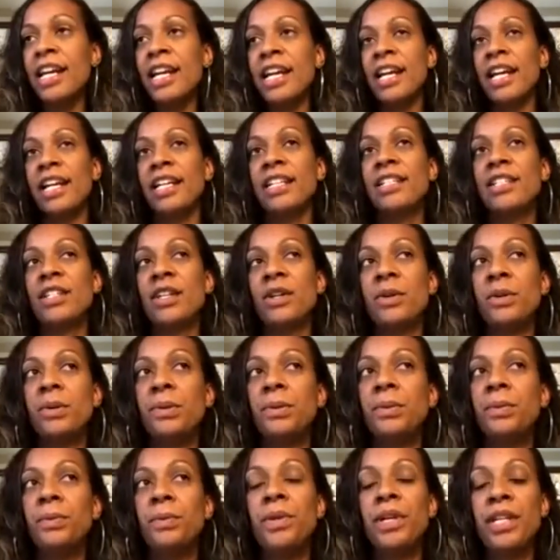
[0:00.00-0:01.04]
And so
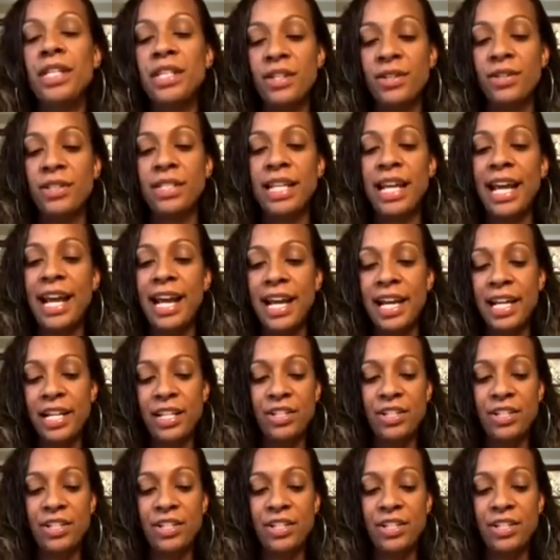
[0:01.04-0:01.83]
with those ads,